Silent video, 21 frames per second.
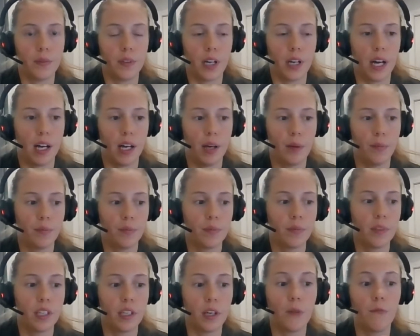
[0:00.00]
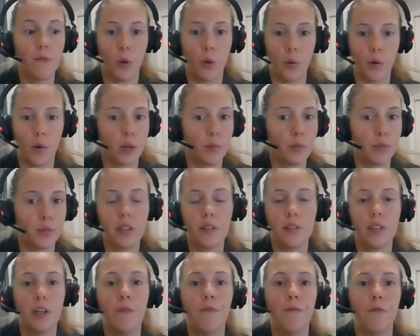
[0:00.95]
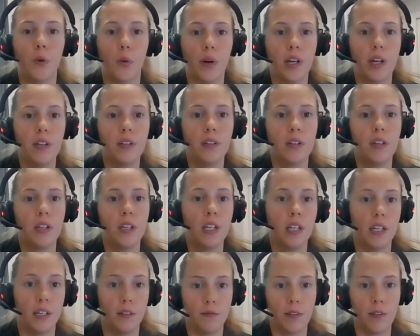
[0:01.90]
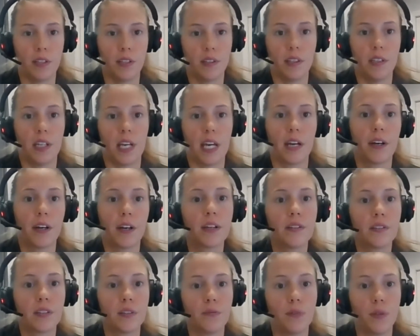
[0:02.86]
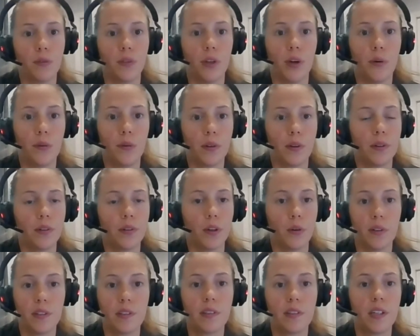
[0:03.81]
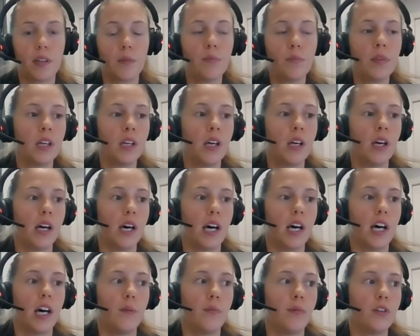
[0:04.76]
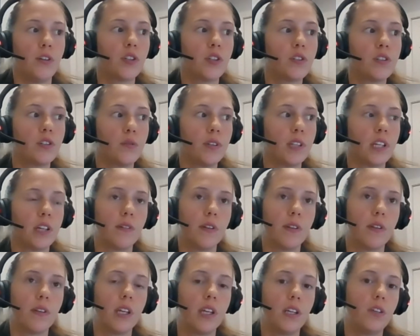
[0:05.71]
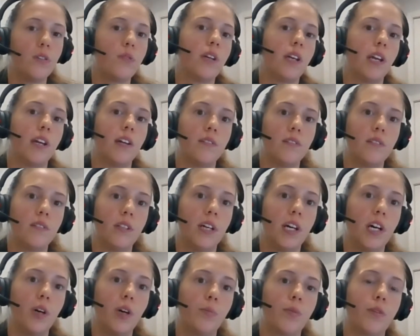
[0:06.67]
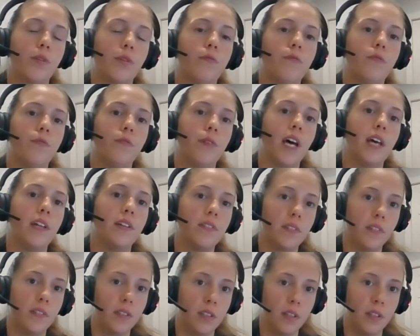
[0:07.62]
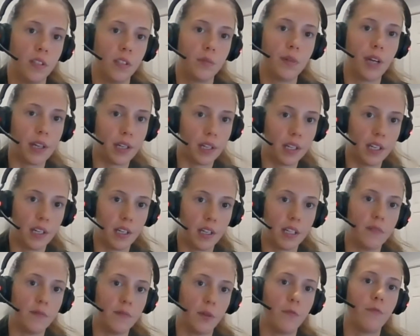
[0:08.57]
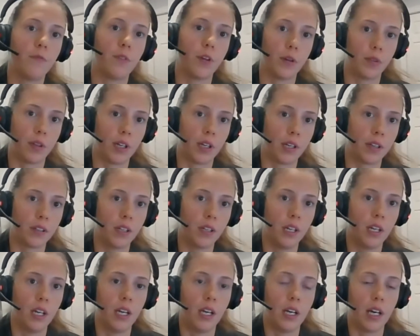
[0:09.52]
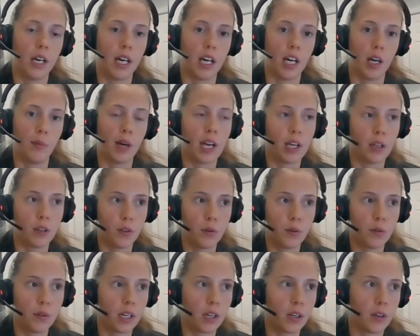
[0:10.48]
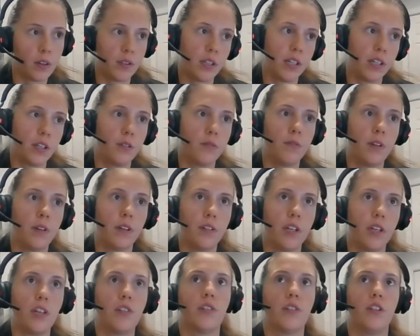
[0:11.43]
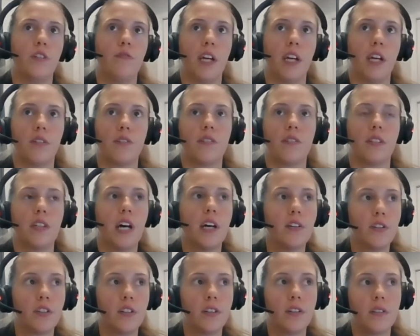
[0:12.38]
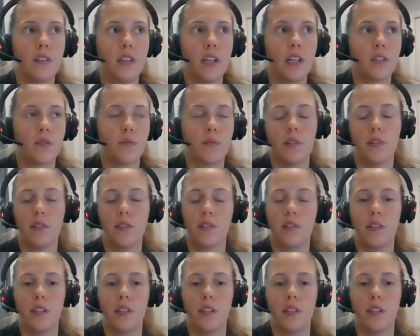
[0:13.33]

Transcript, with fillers: um, avoid, completely avoid infested areas if you know, notice them um, and just doing everything that you can to help prevent spreading it even further. Um, I know that Ontario Federation of Anglers and Hunters, as well as